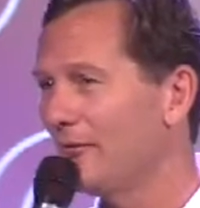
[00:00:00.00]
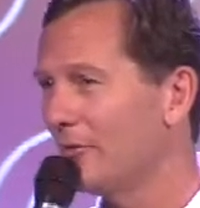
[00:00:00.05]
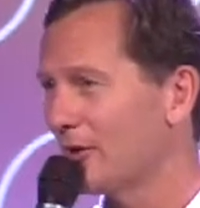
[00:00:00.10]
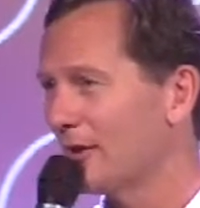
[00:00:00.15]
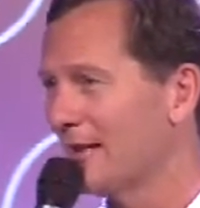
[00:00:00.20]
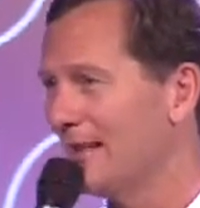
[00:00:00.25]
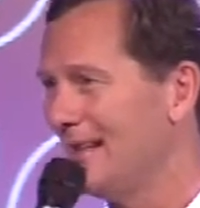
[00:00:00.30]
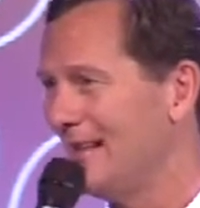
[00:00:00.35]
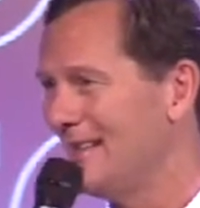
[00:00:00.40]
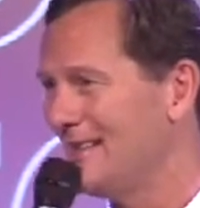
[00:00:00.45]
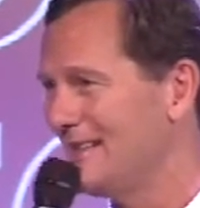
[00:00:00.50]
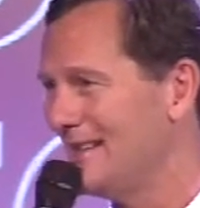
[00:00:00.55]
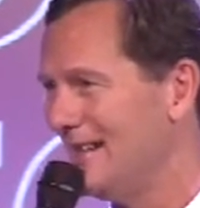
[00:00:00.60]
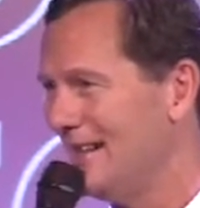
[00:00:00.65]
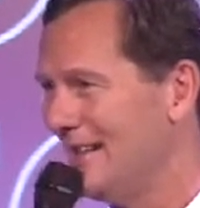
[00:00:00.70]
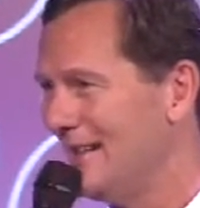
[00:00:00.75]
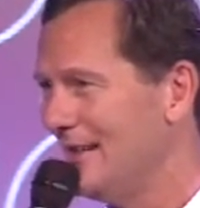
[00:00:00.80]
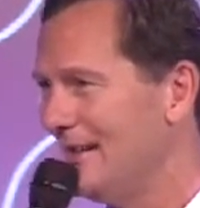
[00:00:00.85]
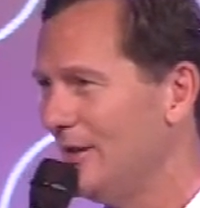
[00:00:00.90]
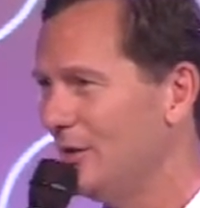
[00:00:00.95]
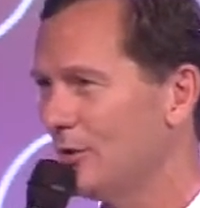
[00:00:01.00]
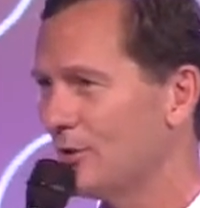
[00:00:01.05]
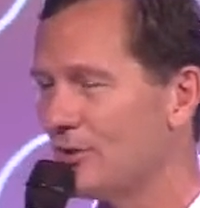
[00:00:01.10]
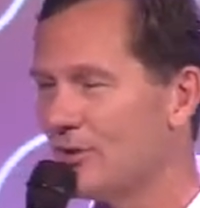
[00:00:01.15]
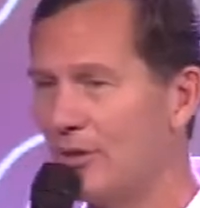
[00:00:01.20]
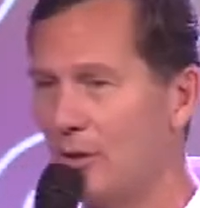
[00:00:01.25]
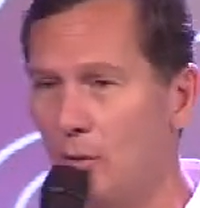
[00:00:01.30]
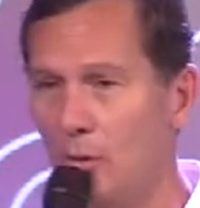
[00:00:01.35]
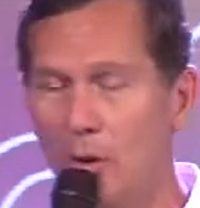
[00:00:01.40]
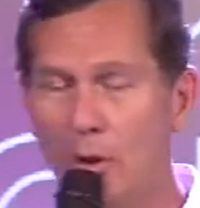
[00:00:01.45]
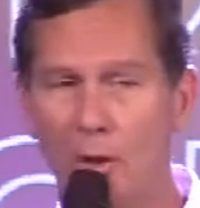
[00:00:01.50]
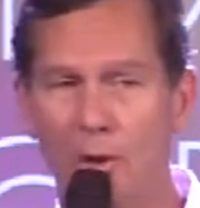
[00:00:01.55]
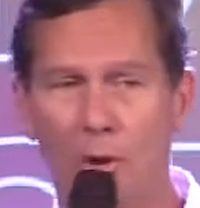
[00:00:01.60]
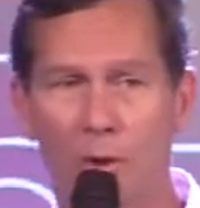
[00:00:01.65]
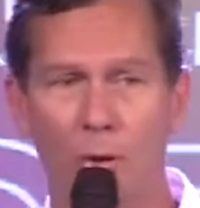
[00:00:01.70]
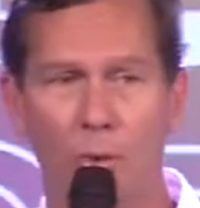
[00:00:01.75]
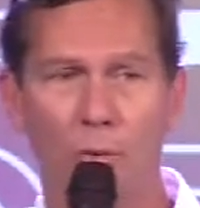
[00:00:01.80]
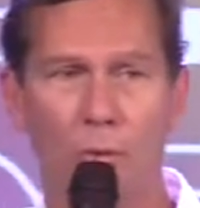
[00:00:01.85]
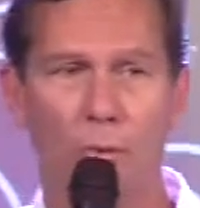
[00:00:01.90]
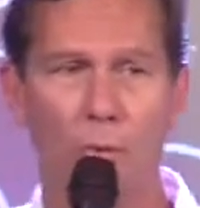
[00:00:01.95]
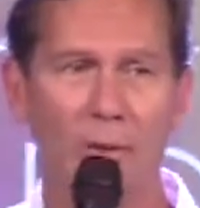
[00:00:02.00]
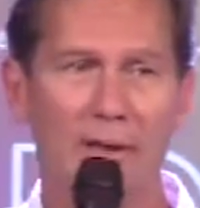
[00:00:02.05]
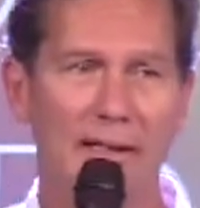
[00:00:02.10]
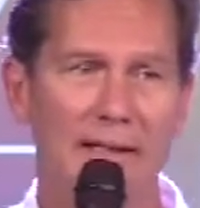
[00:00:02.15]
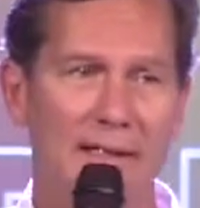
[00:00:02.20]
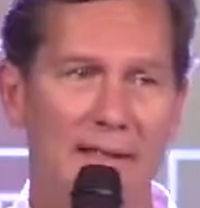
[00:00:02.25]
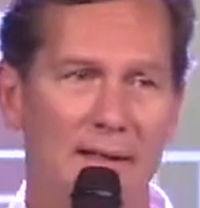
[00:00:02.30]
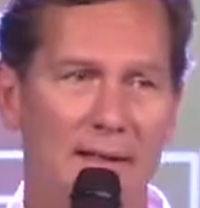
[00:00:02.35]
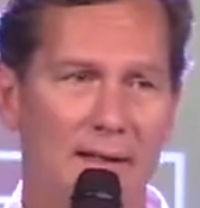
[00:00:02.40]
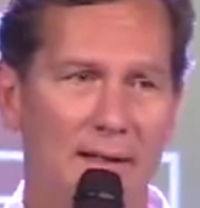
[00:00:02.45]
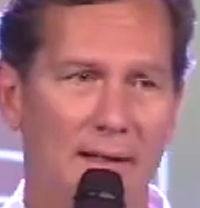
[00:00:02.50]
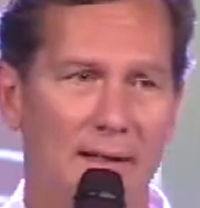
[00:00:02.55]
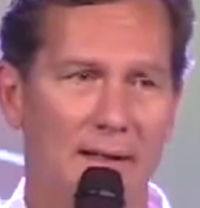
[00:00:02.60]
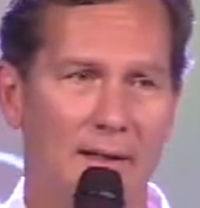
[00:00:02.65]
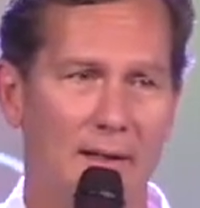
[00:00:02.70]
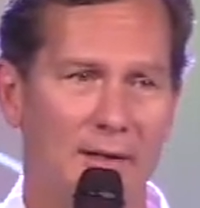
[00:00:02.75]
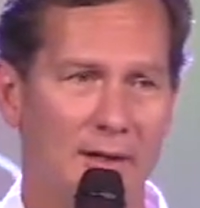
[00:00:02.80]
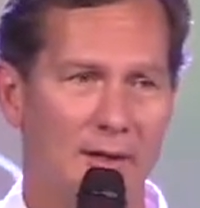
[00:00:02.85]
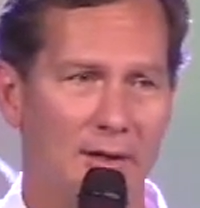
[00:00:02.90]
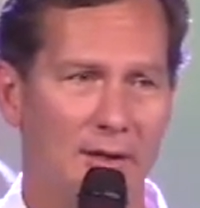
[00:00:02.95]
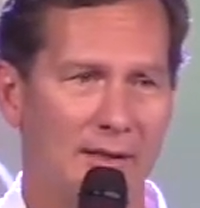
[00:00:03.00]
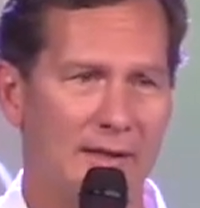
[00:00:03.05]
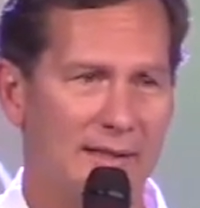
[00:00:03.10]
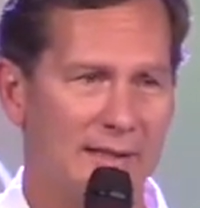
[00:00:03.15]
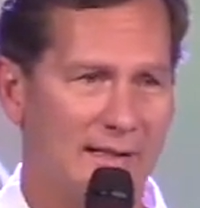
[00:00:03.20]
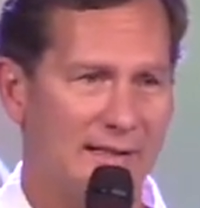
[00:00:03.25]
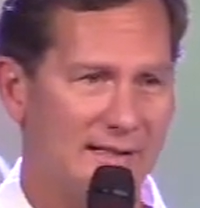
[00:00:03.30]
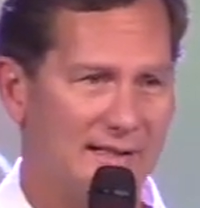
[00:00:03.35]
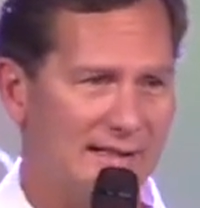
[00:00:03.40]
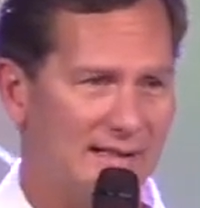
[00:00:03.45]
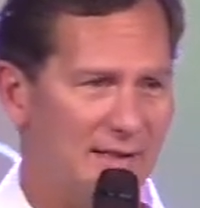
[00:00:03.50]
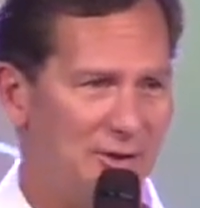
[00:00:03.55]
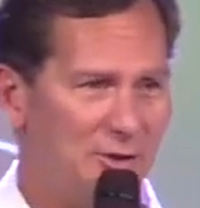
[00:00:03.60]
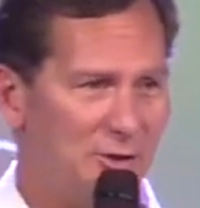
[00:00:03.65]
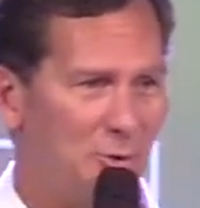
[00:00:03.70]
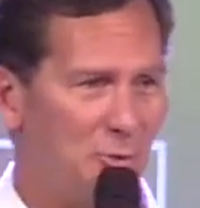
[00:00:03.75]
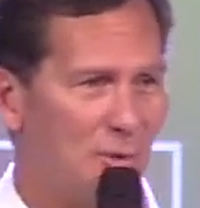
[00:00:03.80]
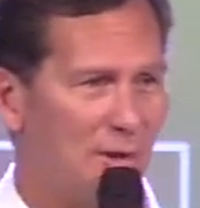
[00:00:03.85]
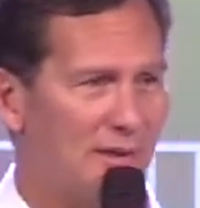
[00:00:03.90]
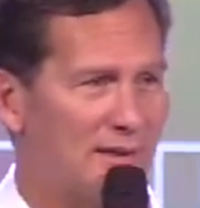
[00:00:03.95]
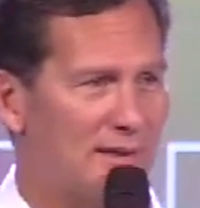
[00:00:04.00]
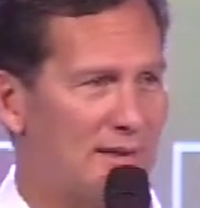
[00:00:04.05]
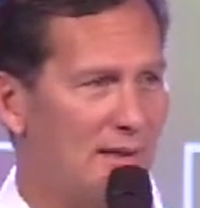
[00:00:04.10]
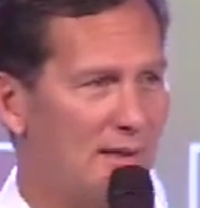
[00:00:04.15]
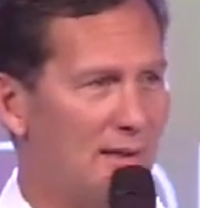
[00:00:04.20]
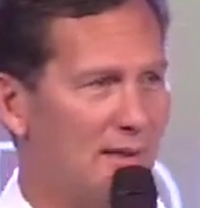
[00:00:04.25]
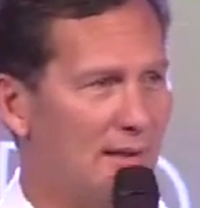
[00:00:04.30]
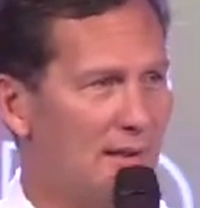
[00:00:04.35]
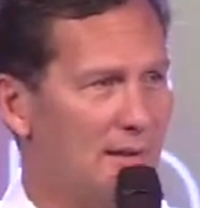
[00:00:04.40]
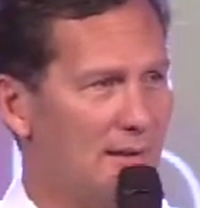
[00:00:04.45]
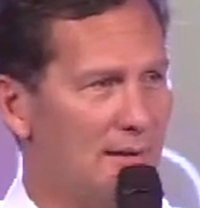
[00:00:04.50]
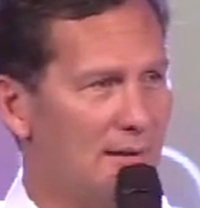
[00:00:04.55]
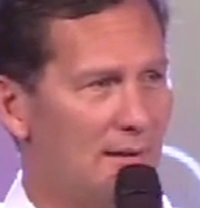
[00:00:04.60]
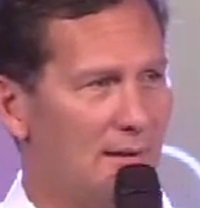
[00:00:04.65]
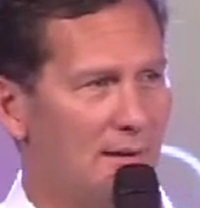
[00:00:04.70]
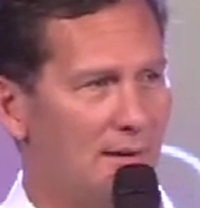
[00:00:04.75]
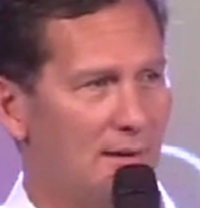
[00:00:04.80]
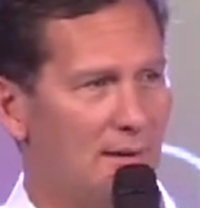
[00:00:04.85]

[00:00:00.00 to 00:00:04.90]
do have our kids in here. So we are going to continue with a